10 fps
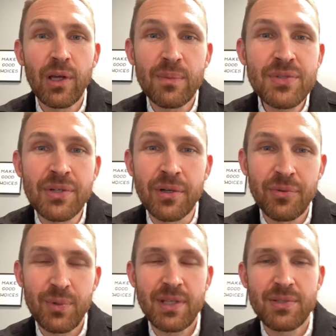to Earth
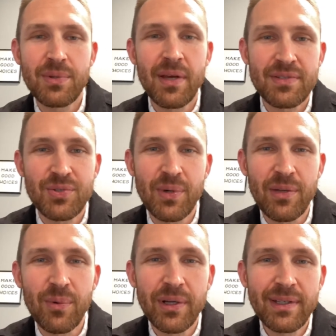Week
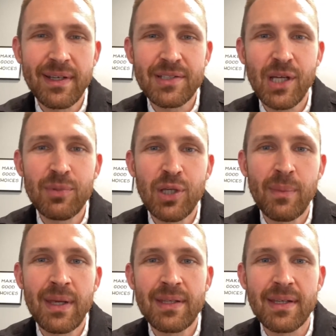2021 at
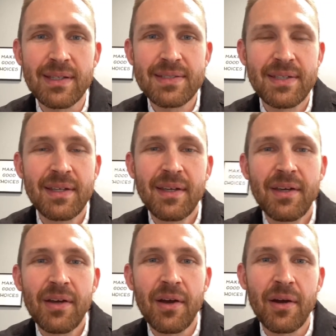WMAES.
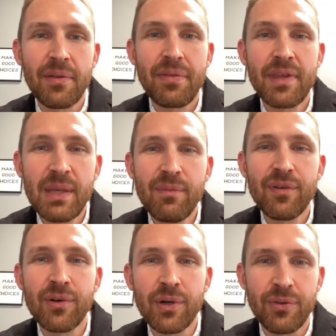Our theme for
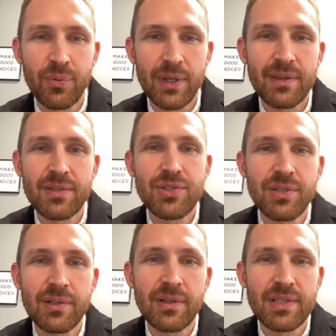Earth Week this
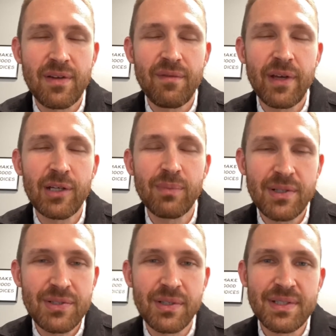year is
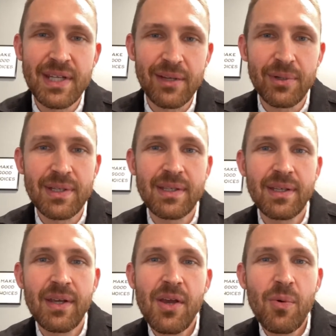environmental integrity.
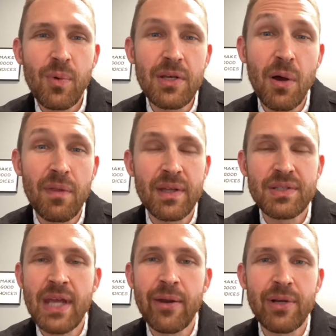We know that
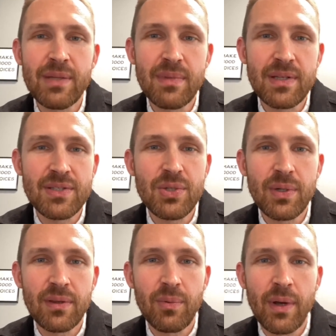integrity means doing
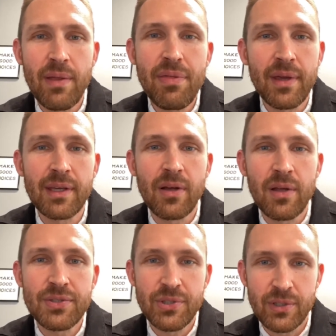the right thing in all
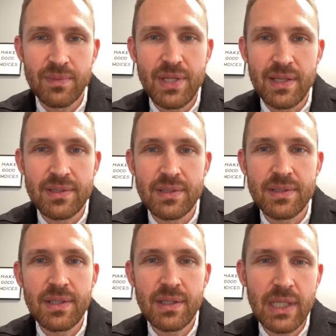
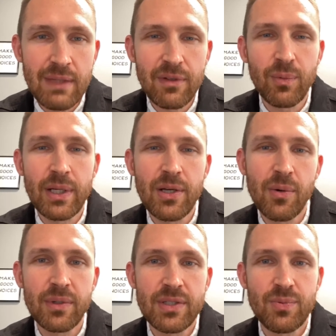circumstances, even when no
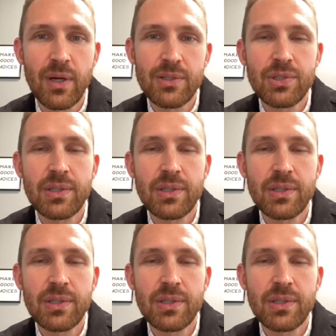one is watching.